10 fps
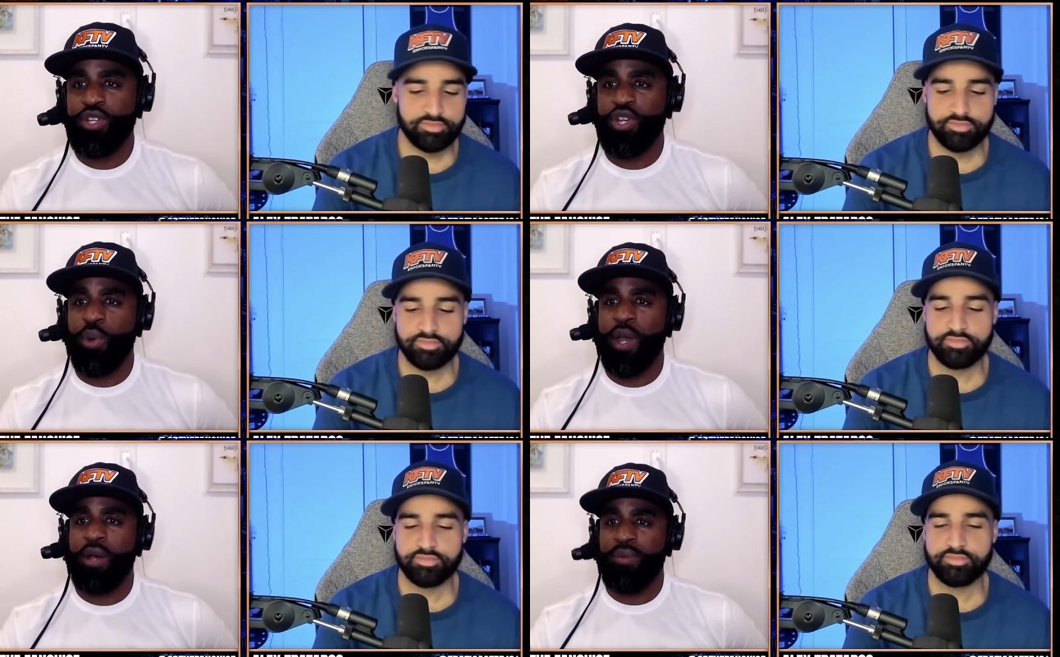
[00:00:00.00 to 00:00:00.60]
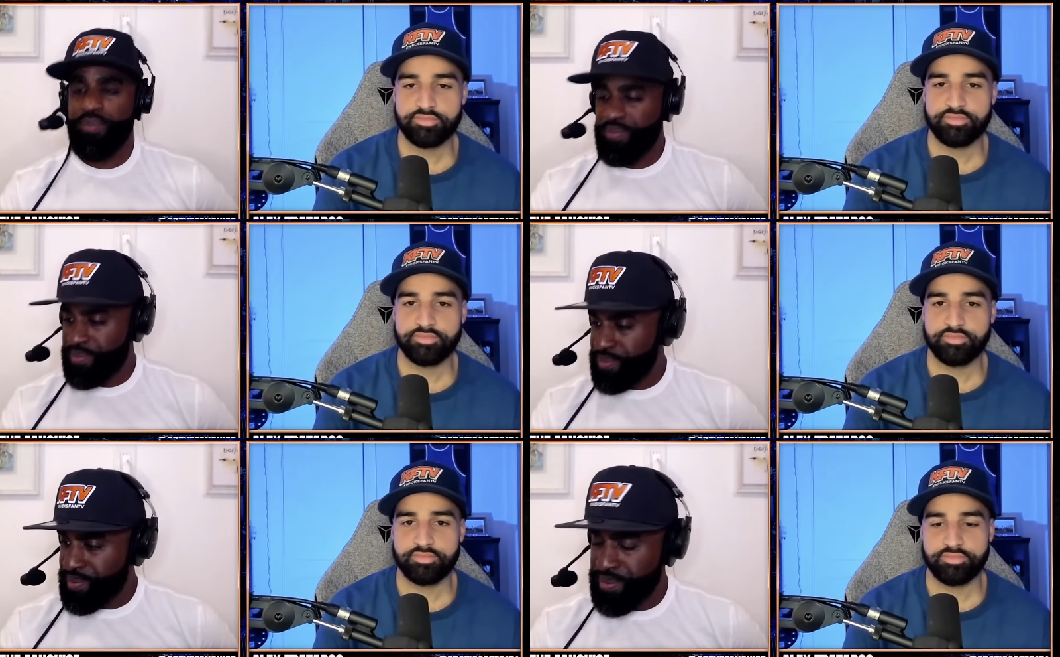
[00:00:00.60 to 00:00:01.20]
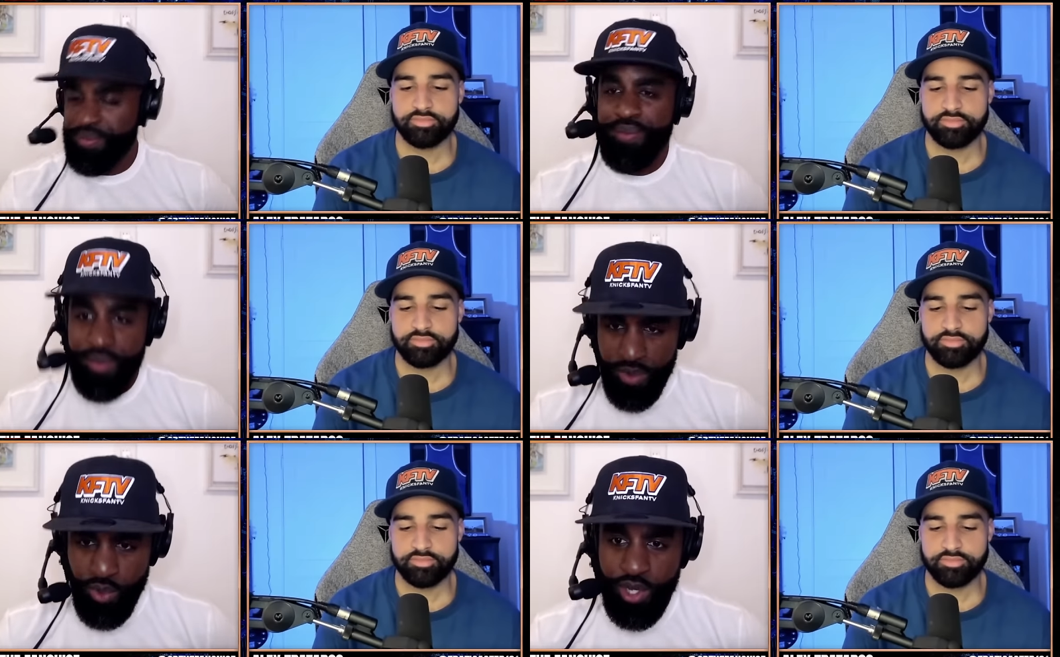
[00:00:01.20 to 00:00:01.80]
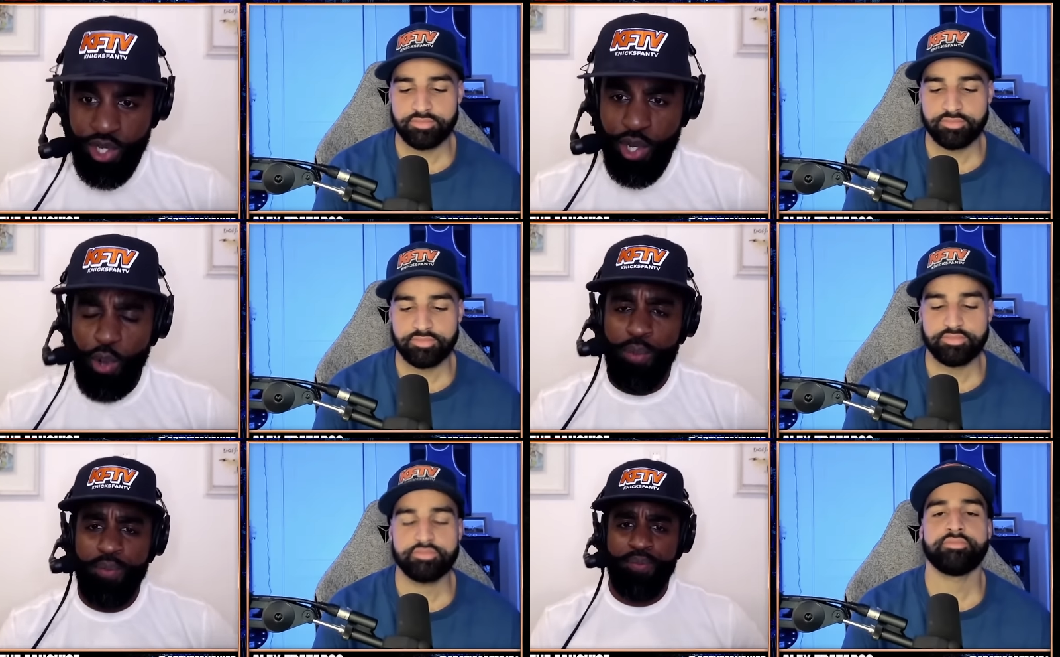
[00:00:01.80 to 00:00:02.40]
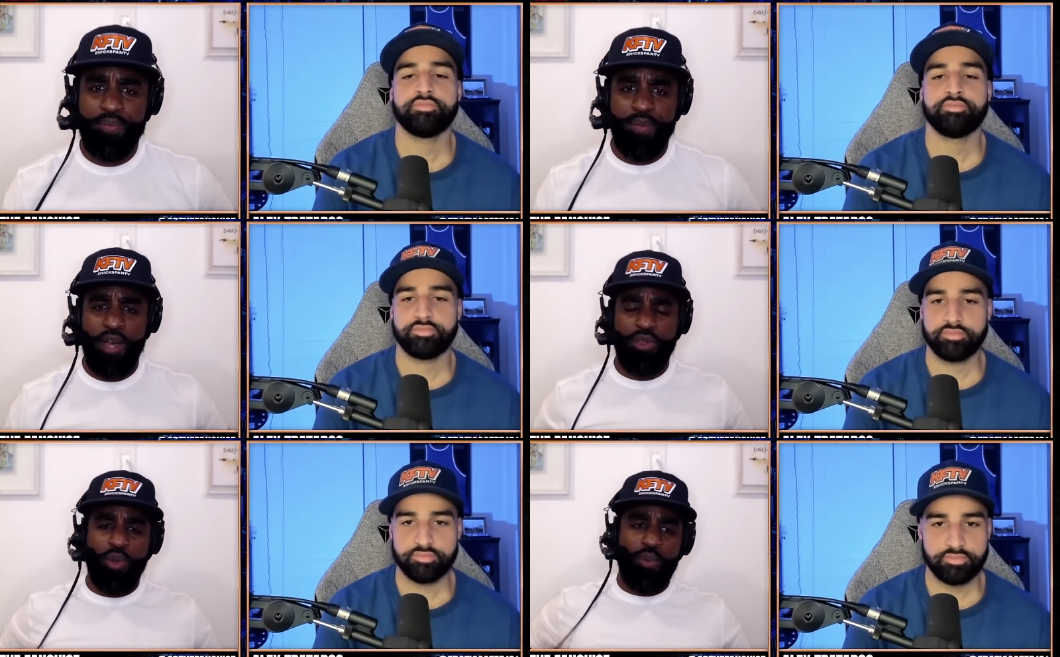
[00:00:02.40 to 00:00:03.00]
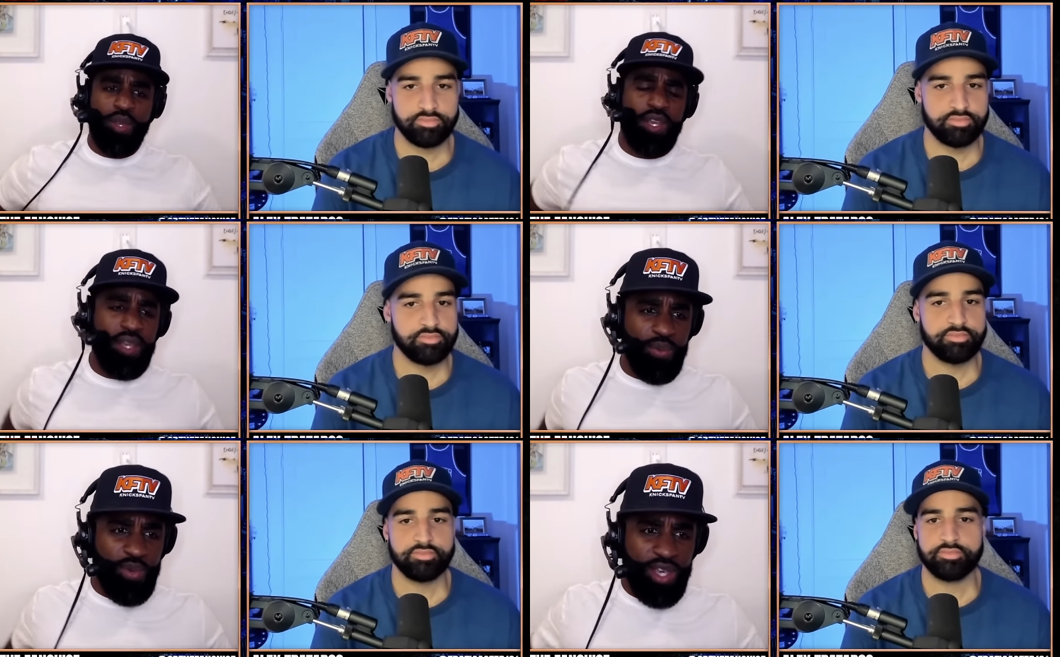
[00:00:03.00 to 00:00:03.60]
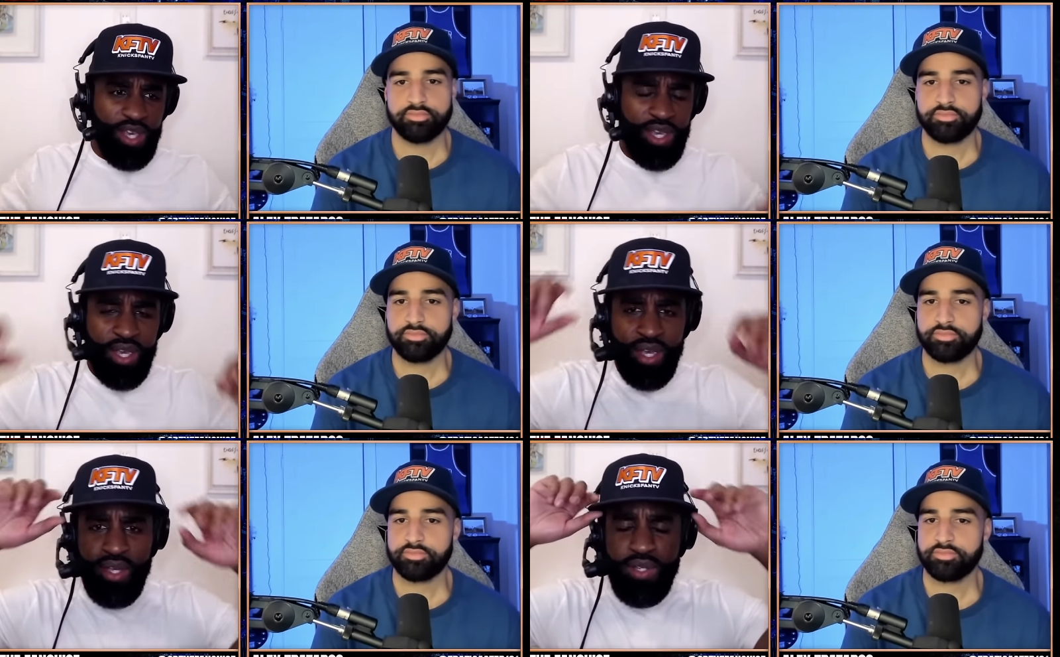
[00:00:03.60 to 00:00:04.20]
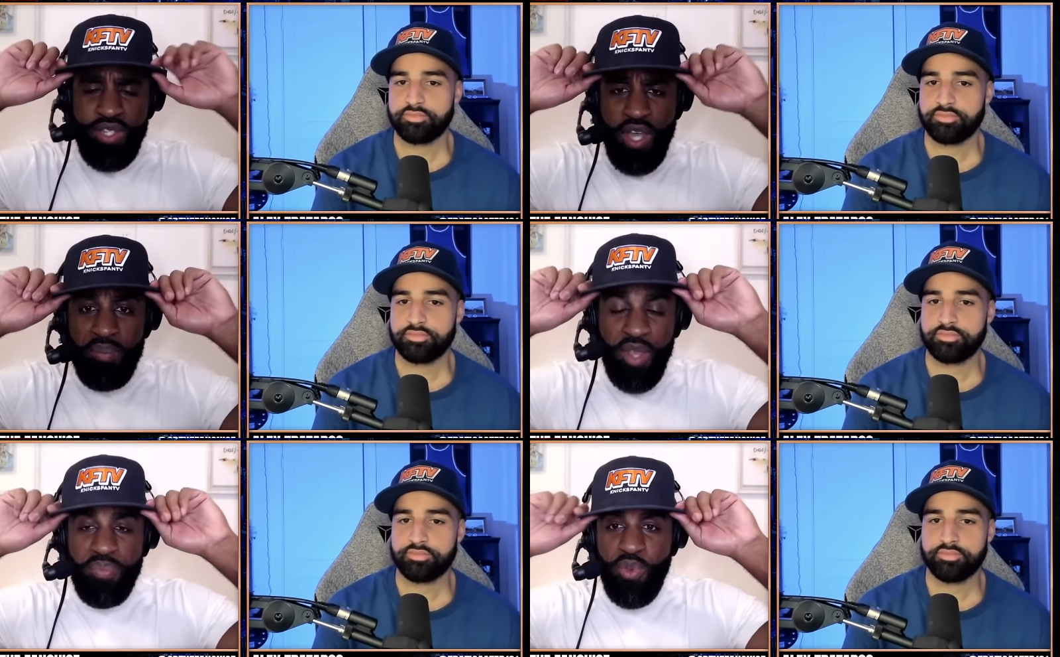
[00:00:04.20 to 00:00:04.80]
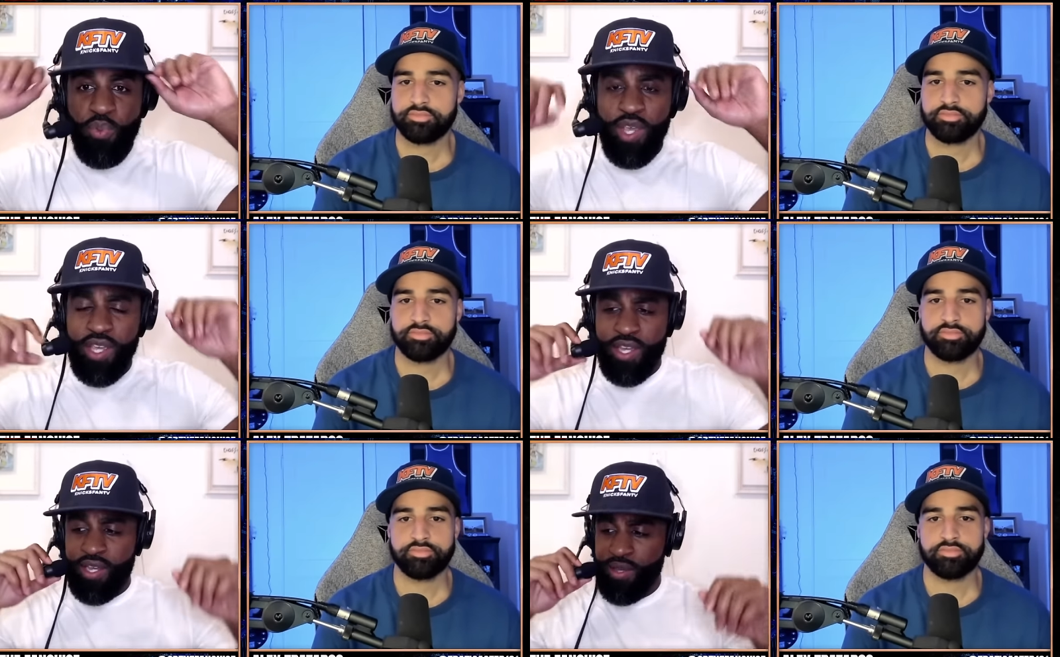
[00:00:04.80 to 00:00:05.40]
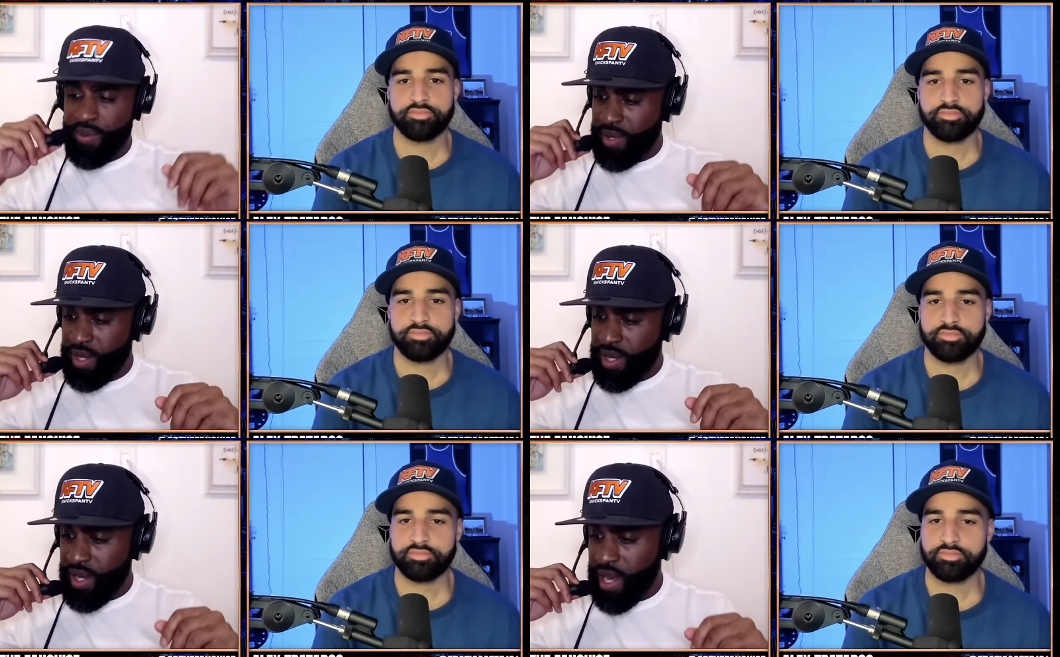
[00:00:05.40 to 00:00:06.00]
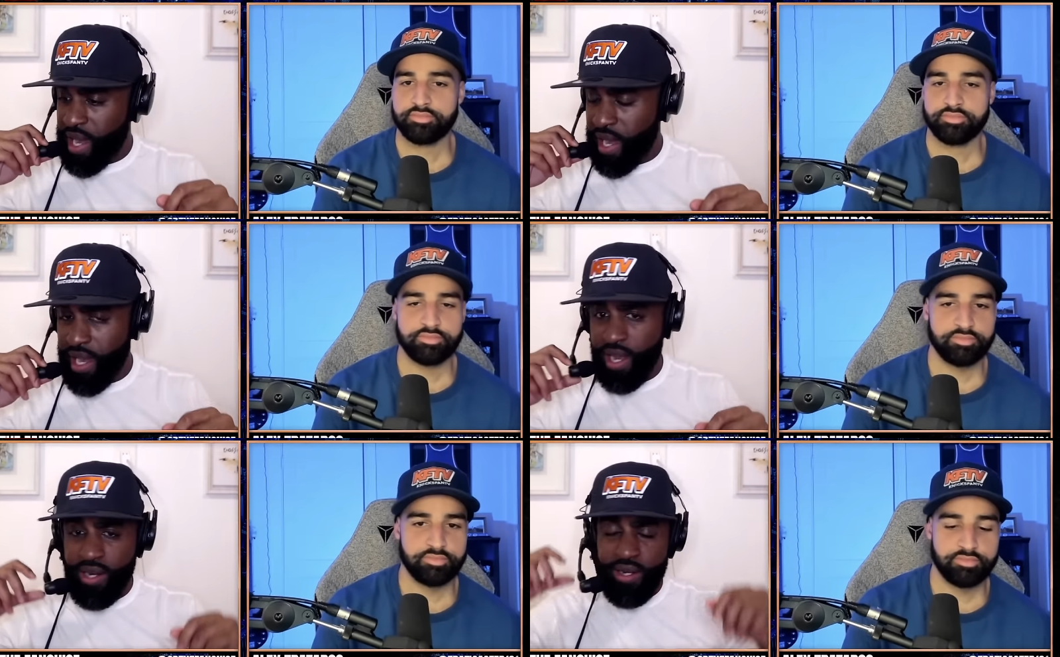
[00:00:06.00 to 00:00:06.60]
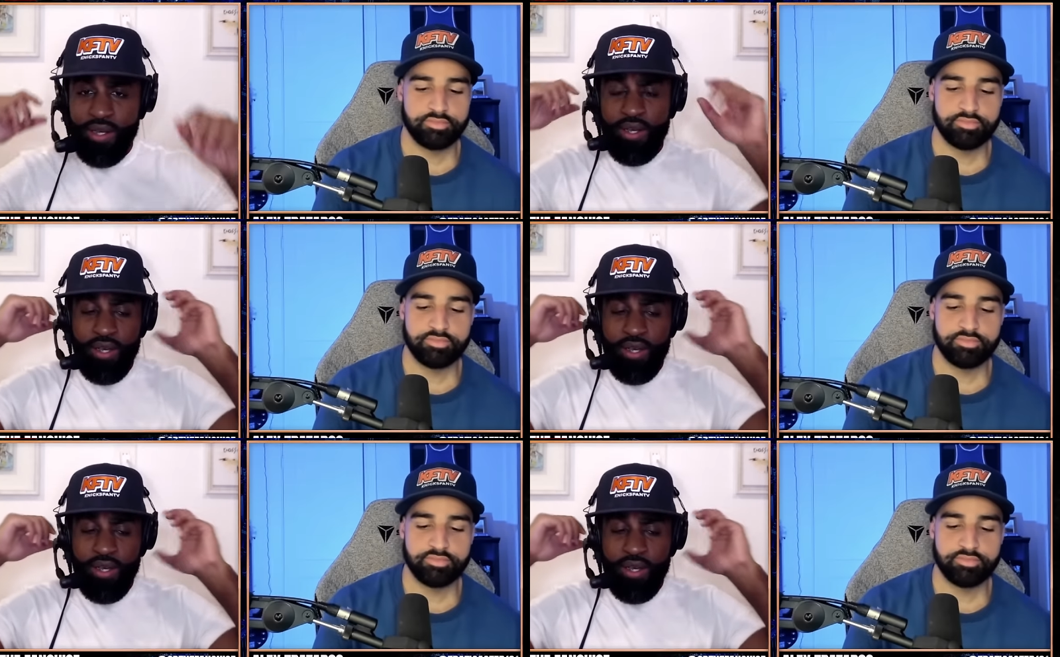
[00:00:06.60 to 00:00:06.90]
Speaker 1: show, Al. Great show. I thought we we summed up the week and uh,